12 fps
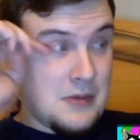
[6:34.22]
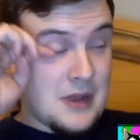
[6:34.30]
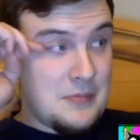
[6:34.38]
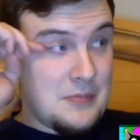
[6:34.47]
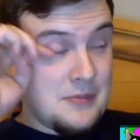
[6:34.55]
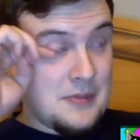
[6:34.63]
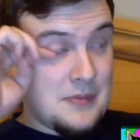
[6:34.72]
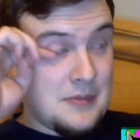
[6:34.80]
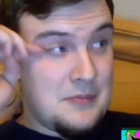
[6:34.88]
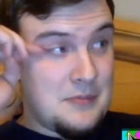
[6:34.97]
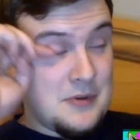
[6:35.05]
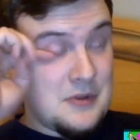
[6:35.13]
couple of
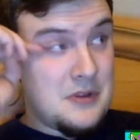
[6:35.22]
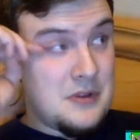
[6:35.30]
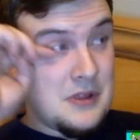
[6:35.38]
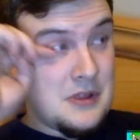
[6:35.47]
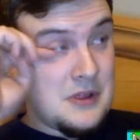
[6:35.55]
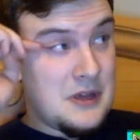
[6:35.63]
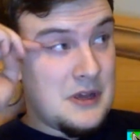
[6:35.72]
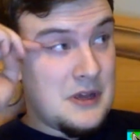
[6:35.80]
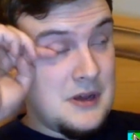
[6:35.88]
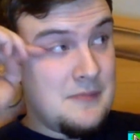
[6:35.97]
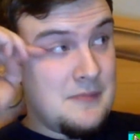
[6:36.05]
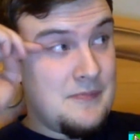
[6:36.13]
people.
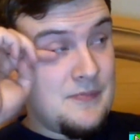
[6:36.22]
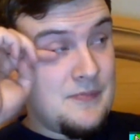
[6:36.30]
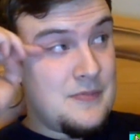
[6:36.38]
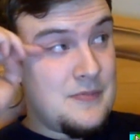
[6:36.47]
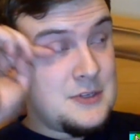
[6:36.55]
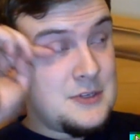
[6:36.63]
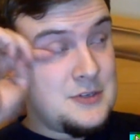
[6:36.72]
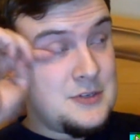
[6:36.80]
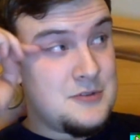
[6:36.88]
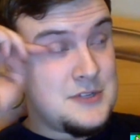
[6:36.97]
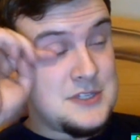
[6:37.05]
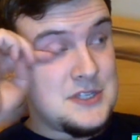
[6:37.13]

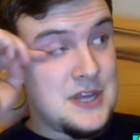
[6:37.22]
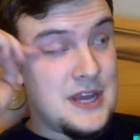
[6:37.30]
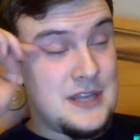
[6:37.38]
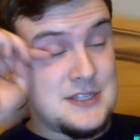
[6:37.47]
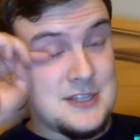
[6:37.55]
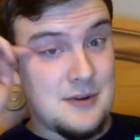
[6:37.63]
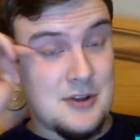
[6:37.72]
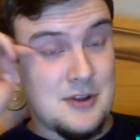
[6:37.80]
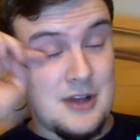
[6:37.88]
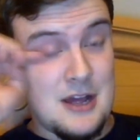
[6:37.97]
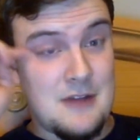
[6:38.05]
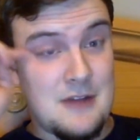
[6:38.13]
Jewel State, Summer
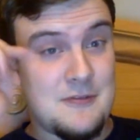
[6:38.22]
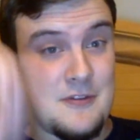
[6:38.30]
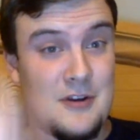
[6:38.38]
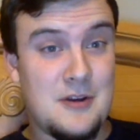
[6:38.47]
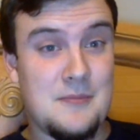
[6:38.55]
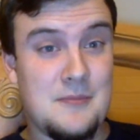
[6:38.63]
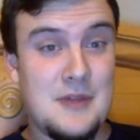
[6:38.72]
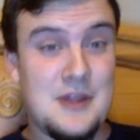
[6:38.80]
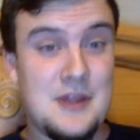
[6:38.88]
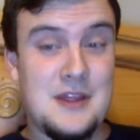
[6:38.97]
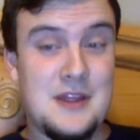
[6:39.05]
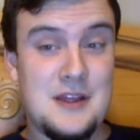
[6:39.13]
Glau from
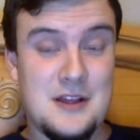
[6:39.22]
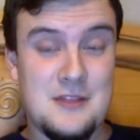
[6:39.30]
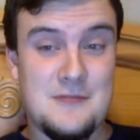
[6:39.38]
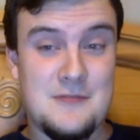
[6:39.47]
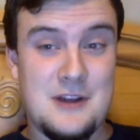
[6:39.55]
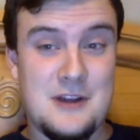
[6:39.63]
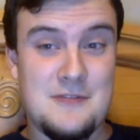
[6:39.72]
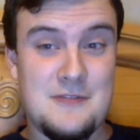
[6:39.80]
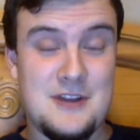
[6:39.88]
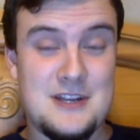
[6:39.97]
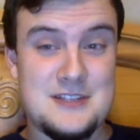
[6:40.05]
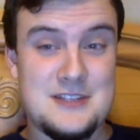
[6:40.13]
the
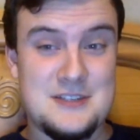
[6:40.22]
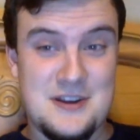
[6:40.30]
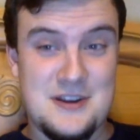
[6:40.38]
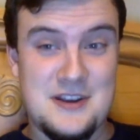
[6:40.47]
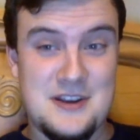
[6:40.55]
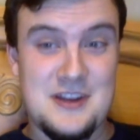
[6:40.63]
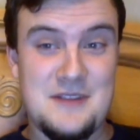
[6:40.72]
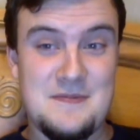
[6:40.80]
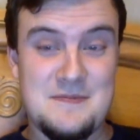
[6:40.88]
Firefly and Serenity